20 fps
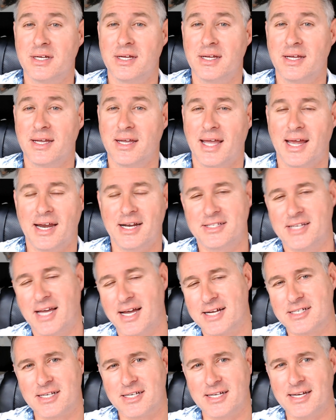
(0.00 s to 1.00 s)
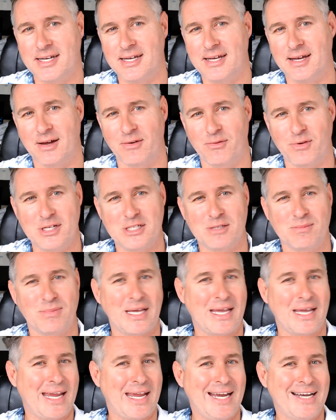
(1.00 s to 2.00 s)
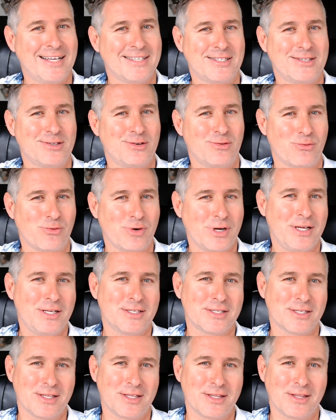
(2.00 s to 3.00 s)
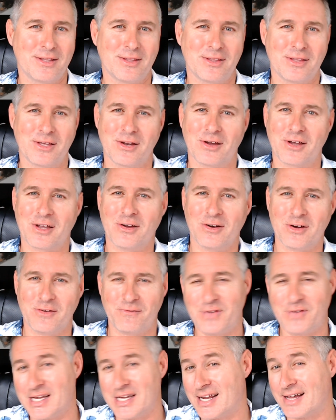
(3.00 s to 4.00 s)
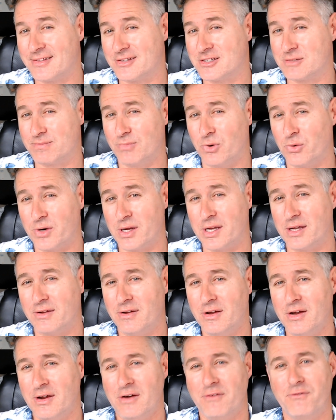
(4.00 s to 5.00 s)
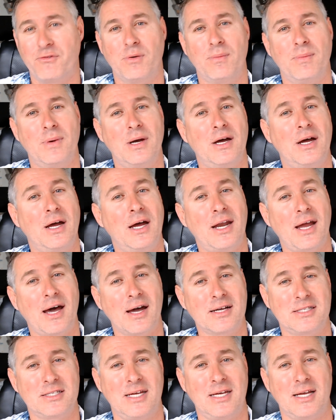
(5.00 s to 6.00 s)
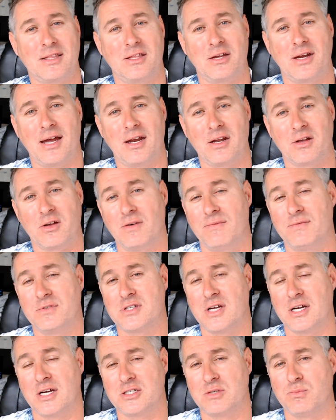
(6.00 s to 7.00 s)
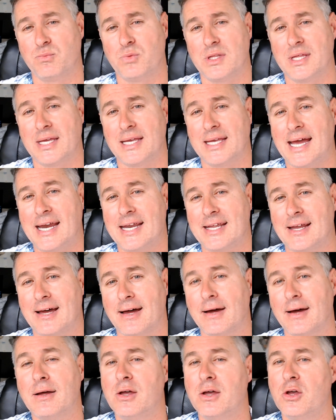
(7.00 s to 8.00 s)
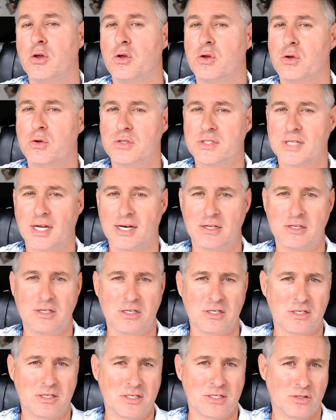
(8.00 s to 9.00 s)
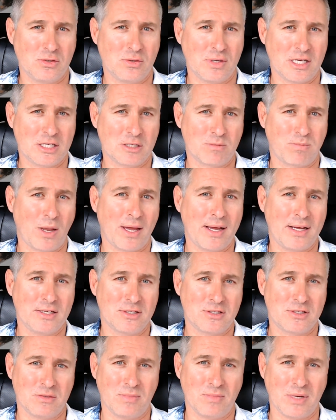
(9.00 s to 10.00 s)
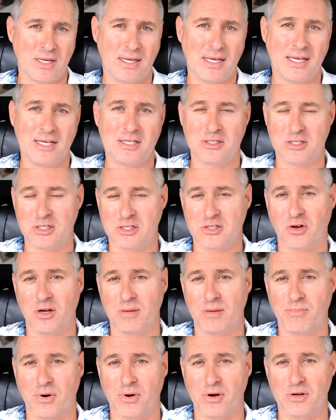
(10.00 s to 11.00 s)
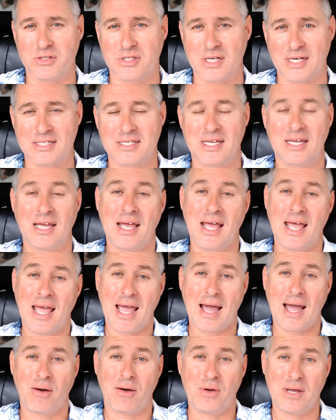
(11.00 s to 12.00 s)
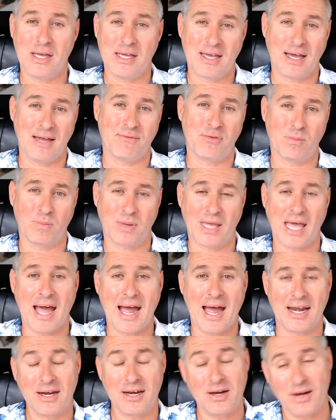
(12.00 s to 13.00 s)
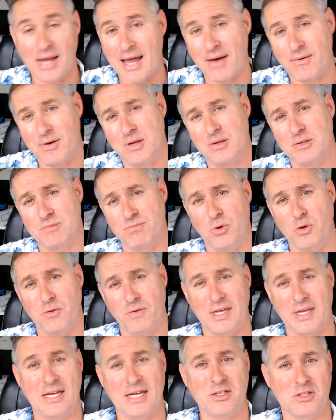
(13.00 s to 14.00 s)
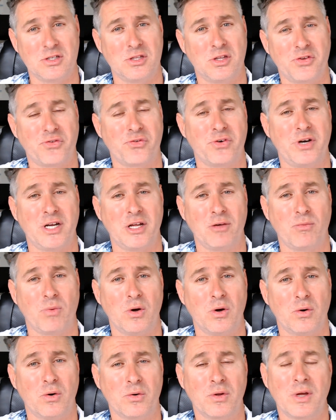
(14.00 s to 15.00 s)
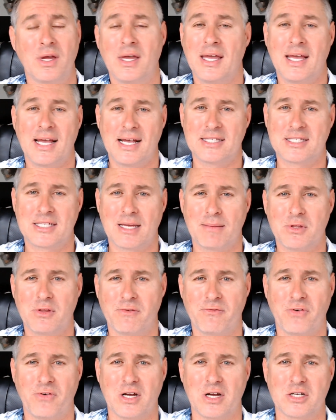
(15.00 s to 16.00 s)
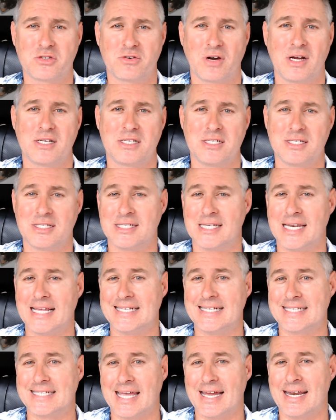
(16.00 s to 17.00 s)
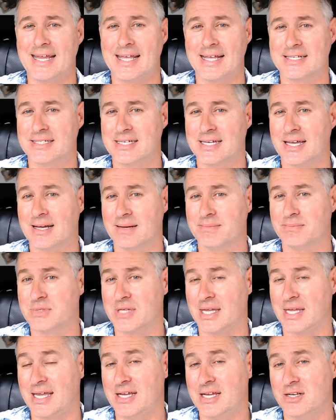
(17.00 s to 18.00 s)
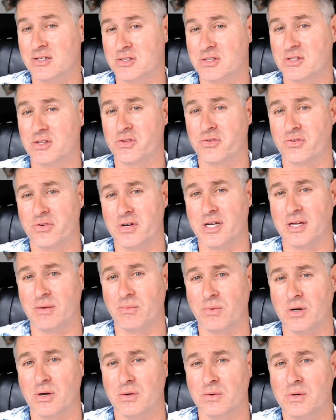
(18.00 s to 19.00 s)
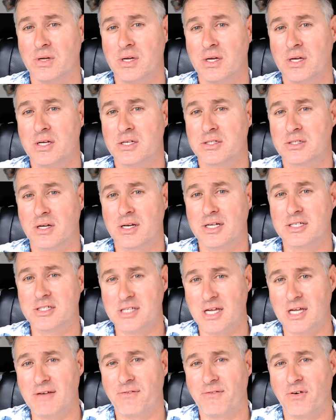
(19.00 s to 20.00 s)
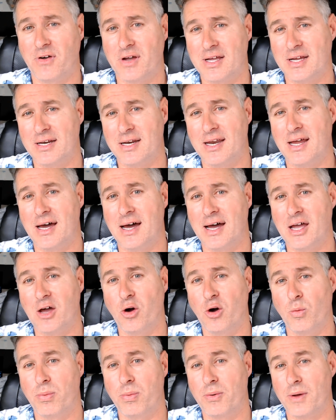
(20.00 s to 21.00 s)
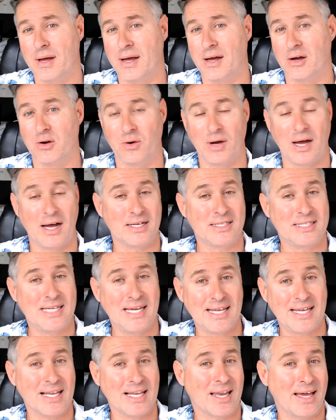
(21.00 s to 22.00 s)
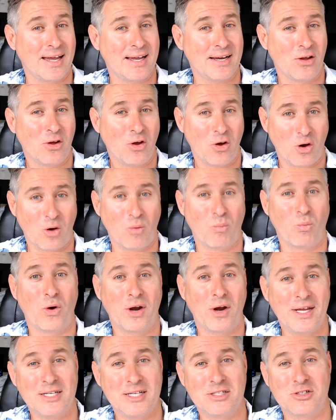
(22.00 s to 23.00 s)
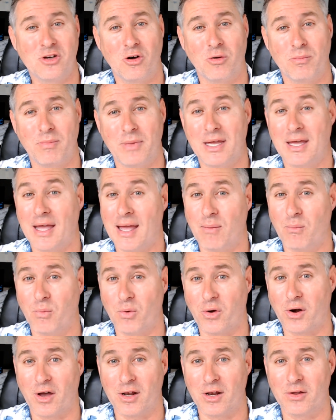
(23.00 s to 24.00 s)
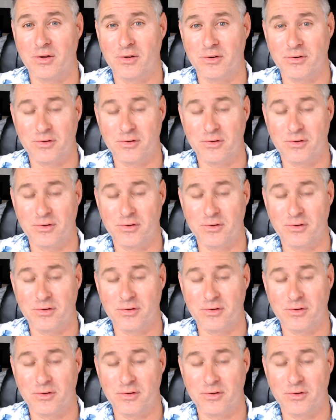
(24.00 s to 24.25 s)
And it's actually a reasonably innocent reason that I kind of figured out this morning from an architect that I had a conversation with in Canada, who started to explain to me his design process, how he came from CAD and how he's moving into the 3D world, and some of the frustrations that he's getting as he comes into the 3D world. So let's see if I can help articulate on what he told me and what I learned.